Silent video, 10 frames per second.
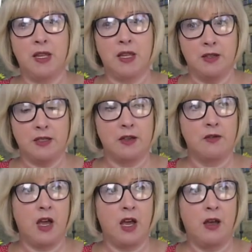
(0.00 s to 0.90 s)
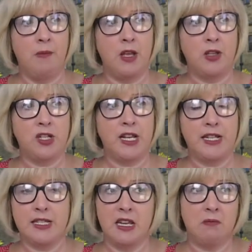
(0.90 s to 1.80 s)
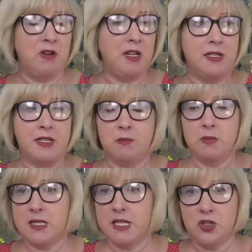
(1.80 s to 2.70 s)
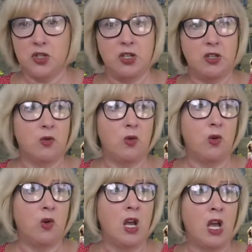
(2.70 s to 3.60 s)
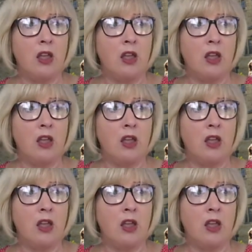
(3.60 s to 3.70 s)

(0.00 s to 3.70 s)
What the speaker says: because of a genetic predisposition, or